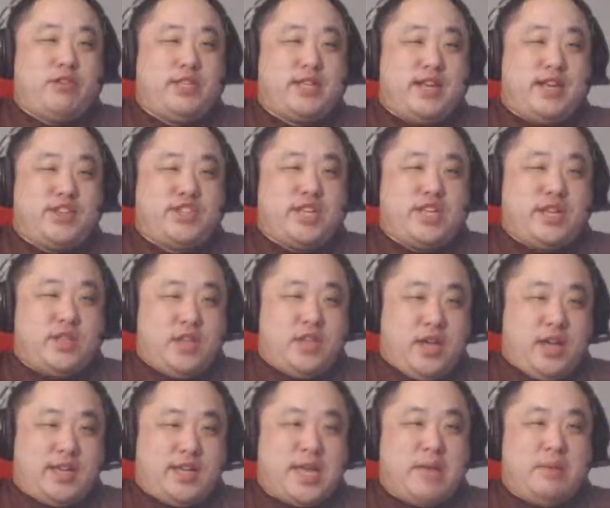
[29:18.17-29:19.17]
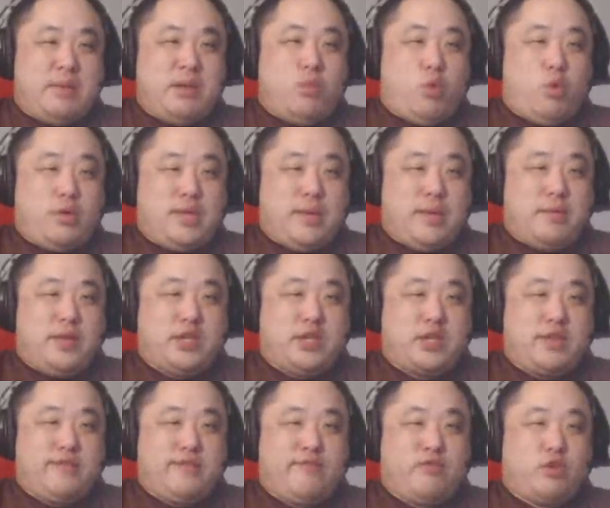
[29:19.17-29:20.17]
he got a second Academy Award
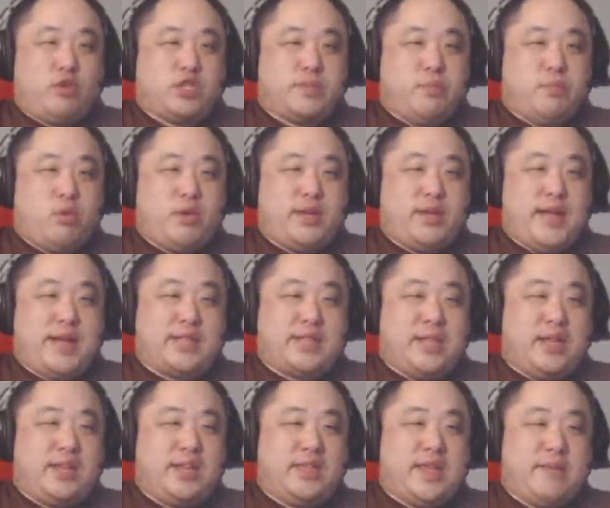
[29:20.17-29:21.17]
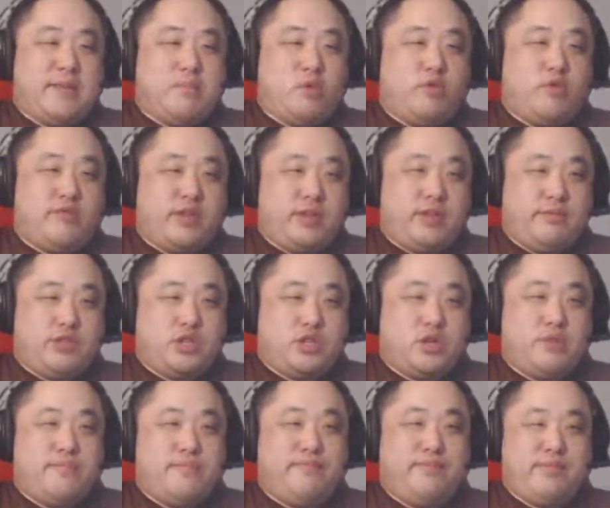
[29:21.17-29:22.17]
nomination for supporting acting in that movie.
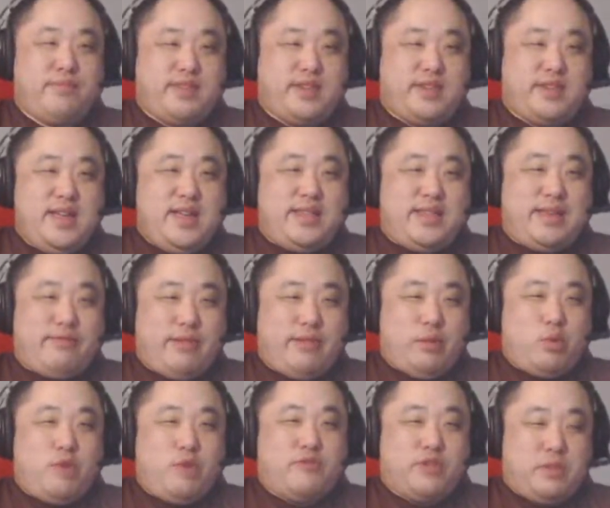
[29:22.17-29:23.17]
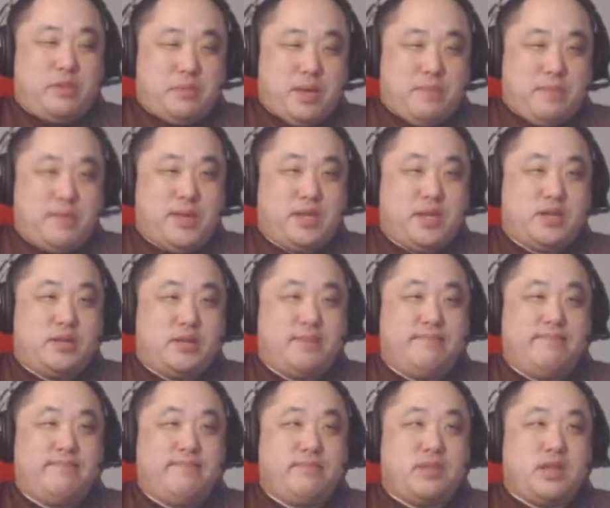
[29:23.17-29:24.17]
So, definitely worth it, in my opinion.
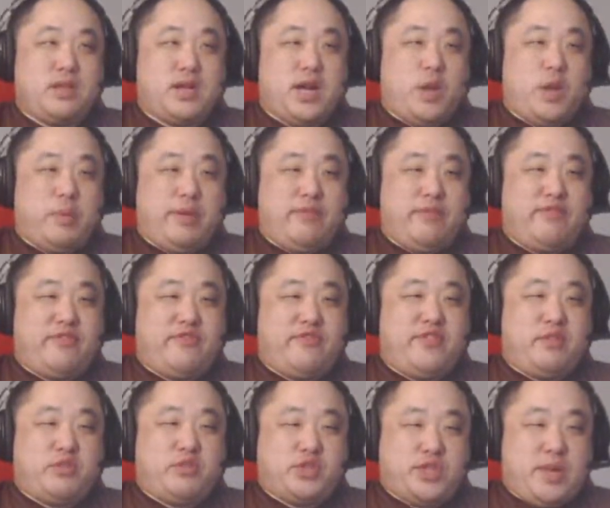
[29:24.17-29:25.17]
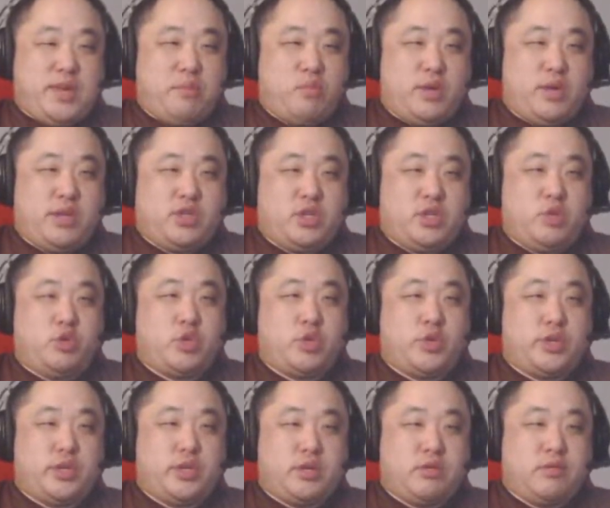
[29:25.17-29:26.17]
I hope he feels the same way too,
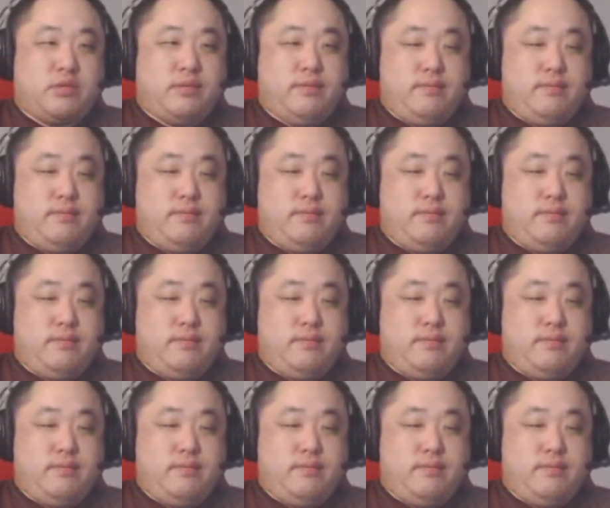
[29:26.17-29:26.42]
Jonah Hill.